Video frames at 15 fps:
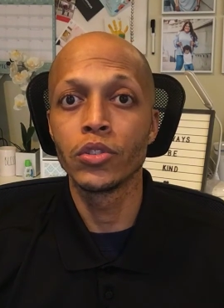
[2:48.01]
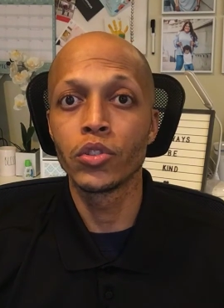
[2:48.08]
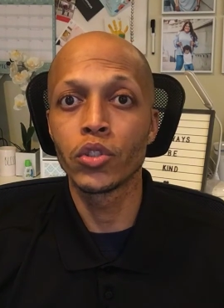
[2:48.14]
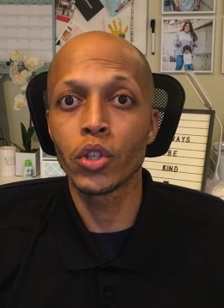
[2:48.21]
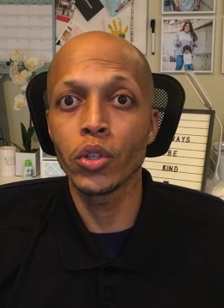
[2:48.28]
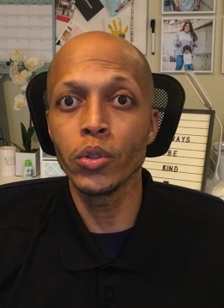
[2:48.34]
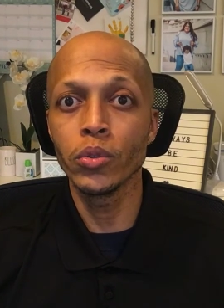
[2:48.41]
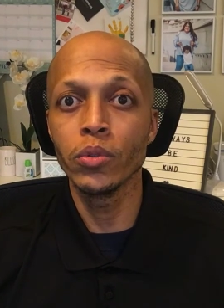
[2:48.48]

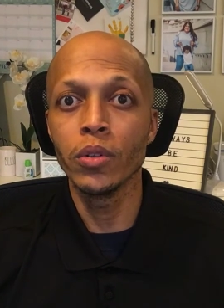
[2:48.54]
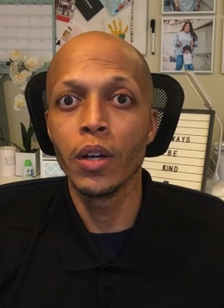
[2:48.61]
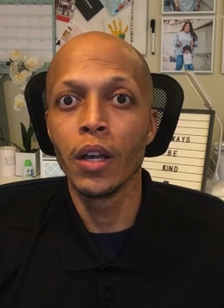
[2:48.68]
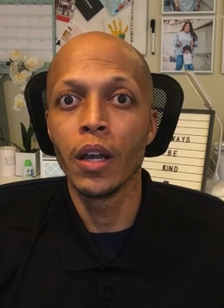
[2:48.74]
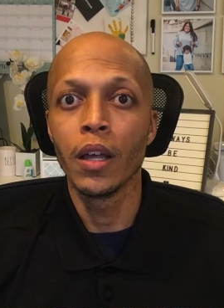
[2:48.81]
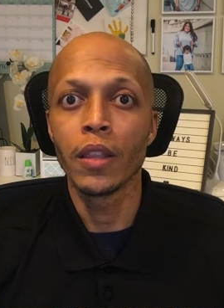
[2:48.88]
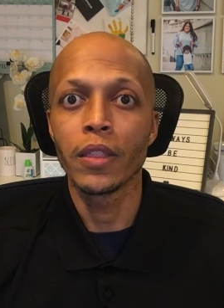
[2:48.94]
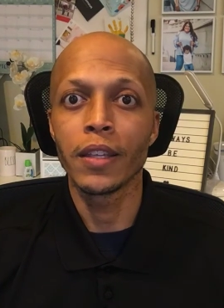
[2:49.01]
2,
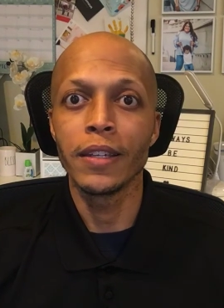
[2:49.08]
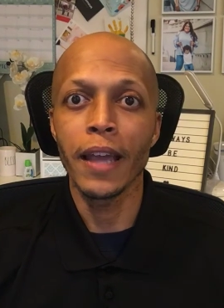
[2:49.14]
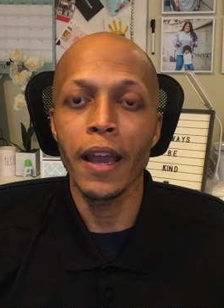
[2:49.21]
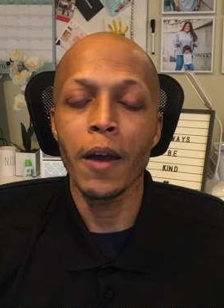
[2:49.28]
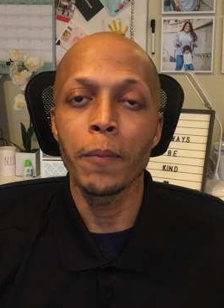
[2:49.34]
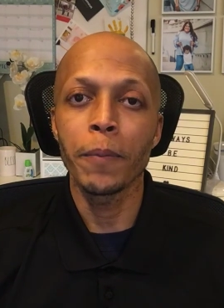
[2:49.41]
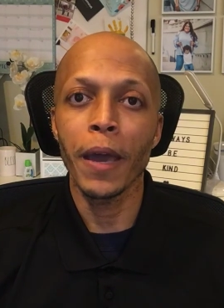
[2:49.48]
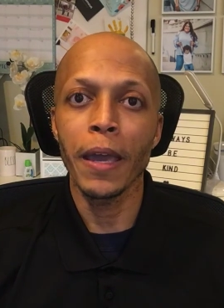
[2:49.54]
the
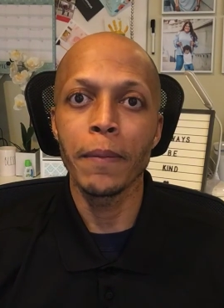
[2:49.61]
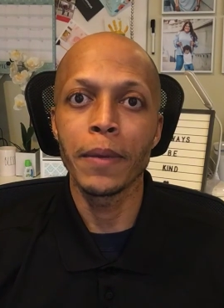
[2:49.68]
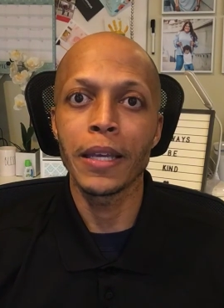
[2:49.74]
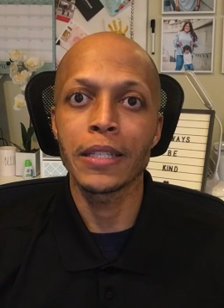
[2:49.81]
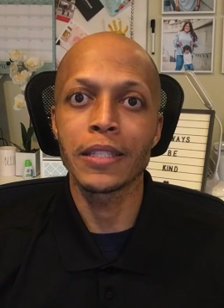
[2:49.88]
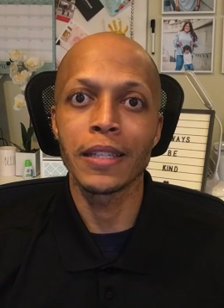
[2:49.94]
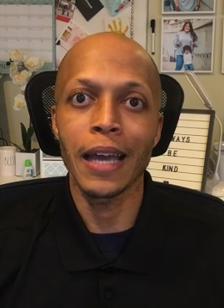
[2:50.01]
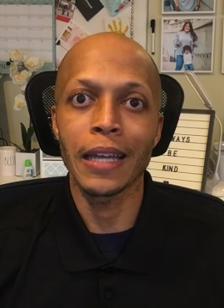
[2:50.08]
down payment
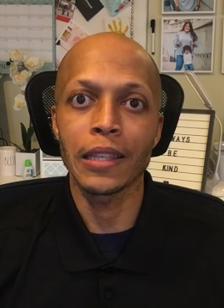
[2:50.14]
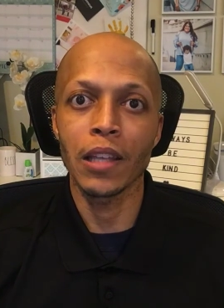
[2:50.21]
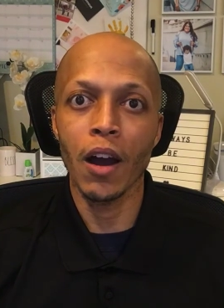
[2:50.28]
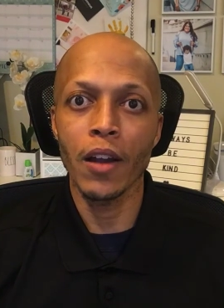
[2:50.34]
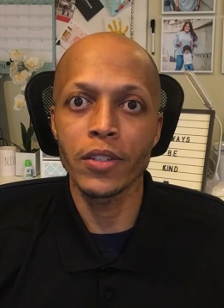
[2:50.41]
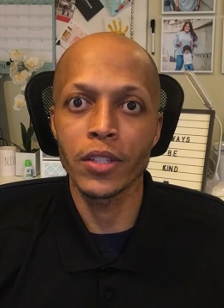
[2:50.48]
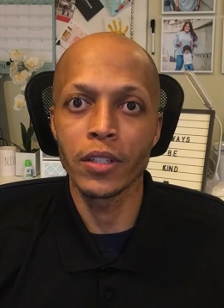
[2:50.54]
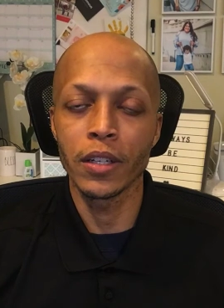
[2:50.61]
is not
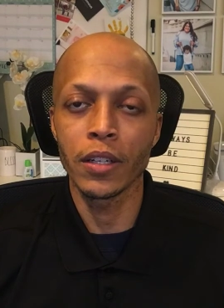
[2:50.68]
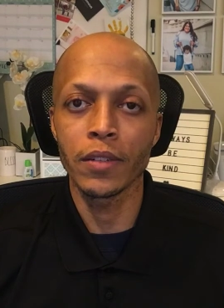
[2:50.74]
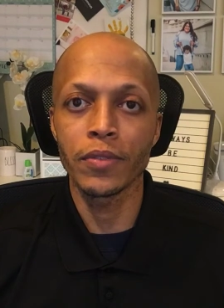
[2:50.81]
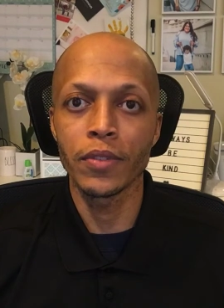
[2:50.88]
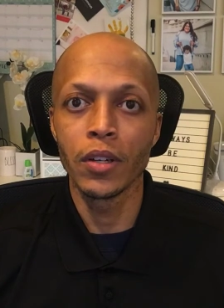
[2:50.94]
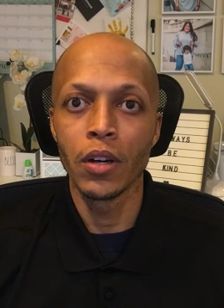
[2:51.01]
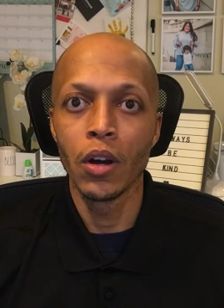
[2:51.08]
large enough,